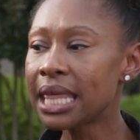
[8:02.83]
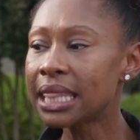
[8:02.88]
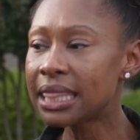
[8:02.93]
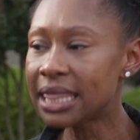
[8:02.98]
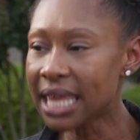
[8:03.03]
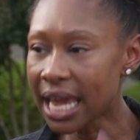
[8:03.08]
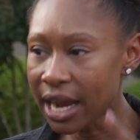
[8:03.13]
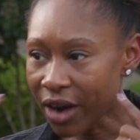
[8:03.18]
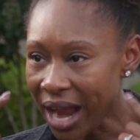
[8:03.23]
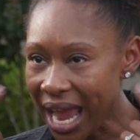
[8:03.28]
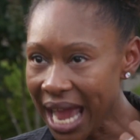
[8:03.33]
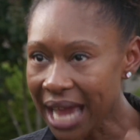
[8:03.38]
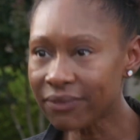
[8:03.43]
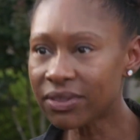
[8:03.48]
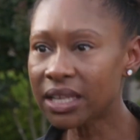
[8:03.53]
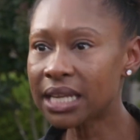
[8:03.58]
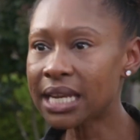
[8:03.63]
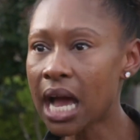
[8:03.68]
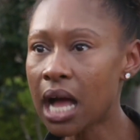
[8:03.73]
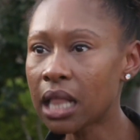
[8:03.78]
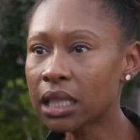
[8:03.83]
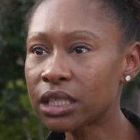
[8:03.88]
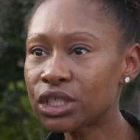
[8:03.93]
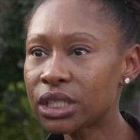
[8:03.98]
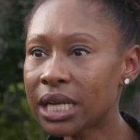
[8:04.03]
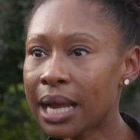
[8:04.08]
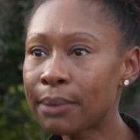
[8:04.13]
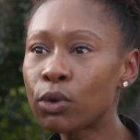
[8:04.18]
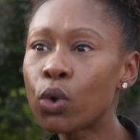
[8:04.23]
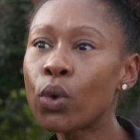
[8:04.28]
They have the knowledge
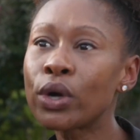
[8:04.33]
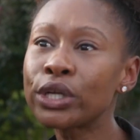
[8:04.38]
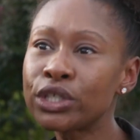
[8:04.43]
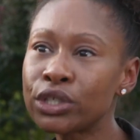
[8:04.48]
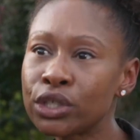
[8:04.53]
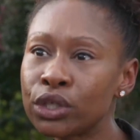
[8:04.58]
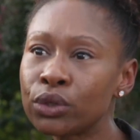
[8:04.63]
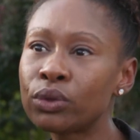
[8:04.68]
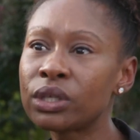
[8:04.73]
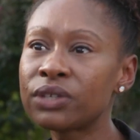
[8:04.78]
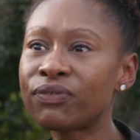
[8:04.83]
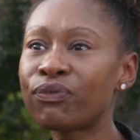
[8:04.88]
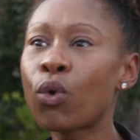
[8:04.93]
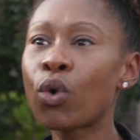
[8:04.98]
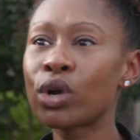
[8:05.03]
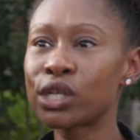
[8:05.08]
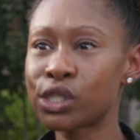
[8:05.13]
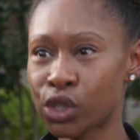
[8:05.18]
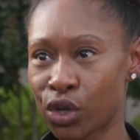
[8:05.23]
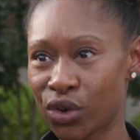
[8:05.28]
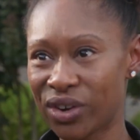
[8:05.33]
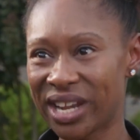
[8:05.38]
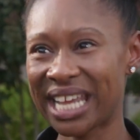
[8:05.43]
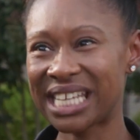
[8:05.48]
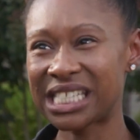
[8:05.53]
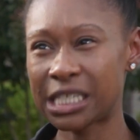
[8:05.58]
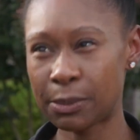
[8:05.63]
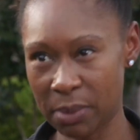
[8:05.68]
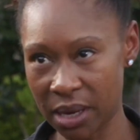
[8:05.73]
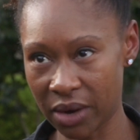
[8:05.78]
that I'm going to do this for a certain
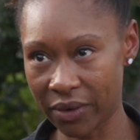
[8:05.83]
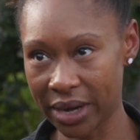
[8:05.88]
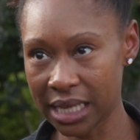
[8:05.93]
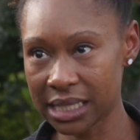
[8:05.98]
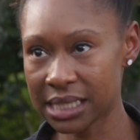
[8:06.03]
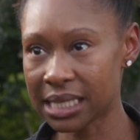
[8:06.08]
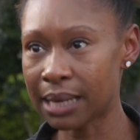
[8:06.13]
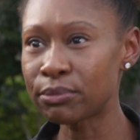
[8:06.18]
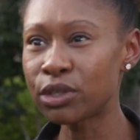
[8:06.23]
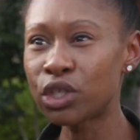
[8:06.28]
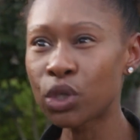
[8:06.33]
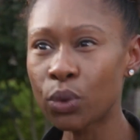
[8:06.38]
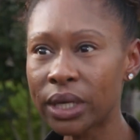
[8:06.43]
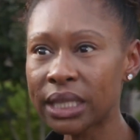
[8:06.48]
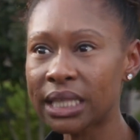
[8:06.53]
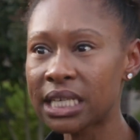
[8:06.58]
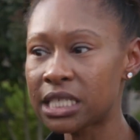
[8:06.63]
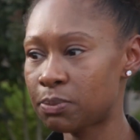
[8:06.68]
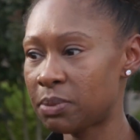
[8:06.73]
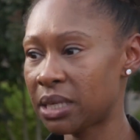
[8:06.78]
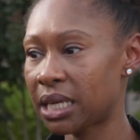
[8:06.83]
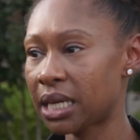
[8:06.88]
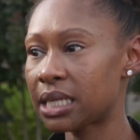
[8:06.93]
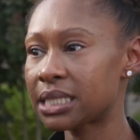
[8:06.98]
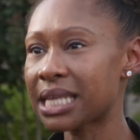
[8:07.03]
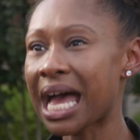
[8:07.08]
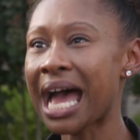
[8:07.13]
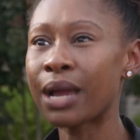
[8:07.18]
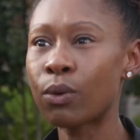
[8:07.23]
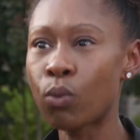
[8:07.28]
experience. I'm doing this
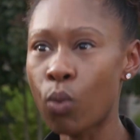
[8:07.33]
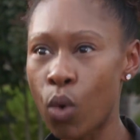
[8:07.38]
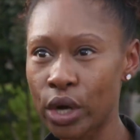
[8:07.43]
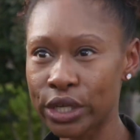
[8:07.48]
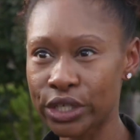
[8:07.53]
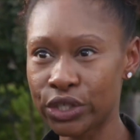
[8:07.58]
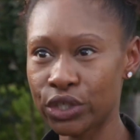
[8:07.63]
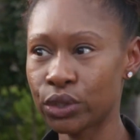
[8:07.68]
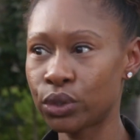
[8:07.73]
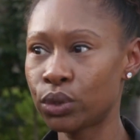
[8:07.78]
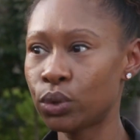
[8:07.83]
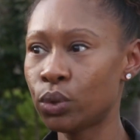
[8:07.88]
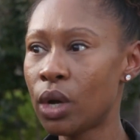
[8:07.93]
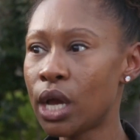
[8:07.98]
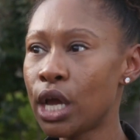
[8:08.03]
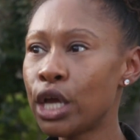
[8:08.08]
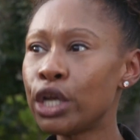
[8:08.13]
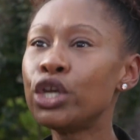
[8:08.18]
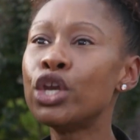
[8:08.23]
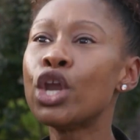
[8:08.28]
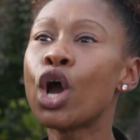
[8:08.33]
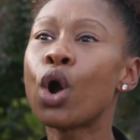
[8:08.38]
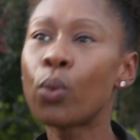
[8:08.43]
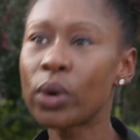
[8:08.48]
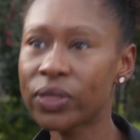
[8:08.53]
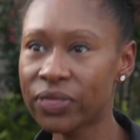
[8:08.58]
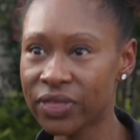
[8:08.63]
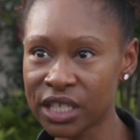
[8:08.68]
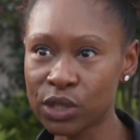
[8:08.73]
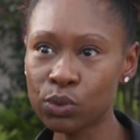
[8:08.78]
because I want to know
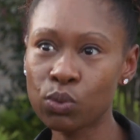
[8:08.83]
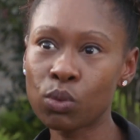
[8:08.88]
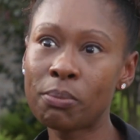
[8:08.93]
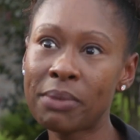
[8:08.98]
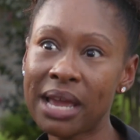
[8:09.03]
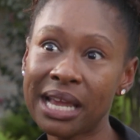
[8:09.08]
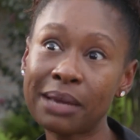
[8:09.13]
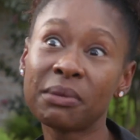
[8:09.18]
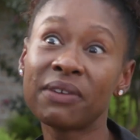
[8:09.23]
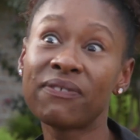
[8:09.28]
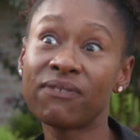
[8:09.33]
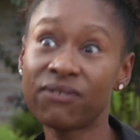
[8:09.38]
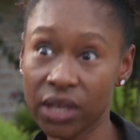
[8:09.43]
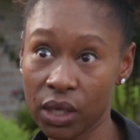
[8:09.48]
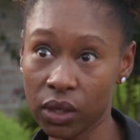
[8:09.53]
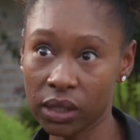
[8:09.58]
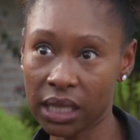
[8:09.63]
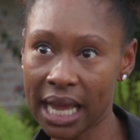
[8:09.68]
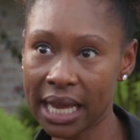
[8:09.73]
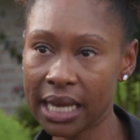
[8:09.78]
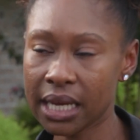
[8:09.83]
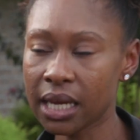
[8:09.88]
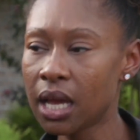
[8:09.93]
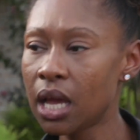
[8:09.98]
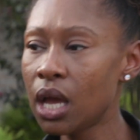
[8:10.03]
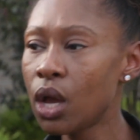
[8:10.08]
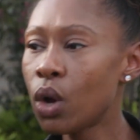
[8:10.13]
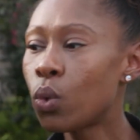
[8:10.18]
what this will make me feel like.